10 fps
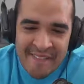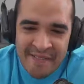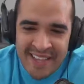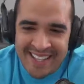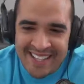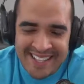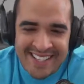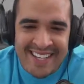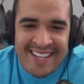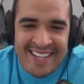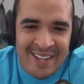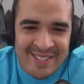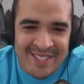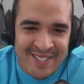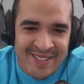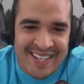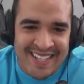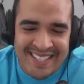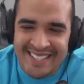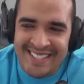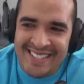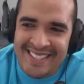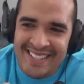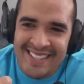And then they announce you, and she's